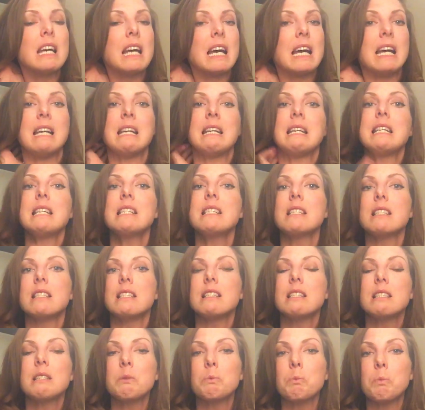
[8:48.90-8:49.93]
And he is the
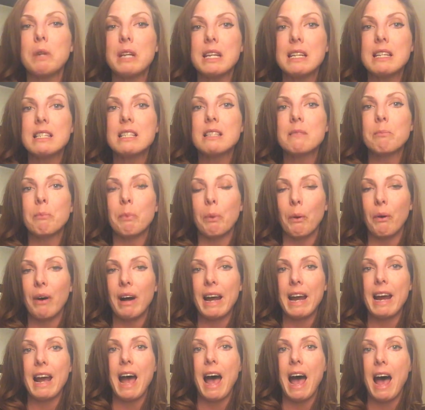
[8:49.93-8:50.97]
sweetest boy
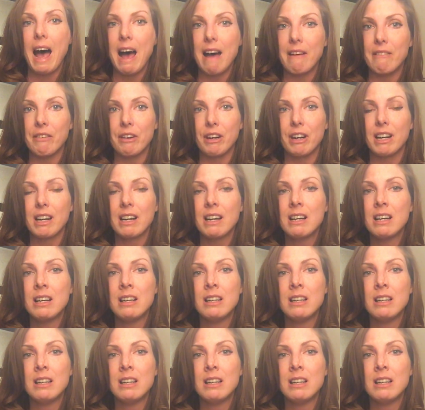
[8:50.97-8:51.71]
ever.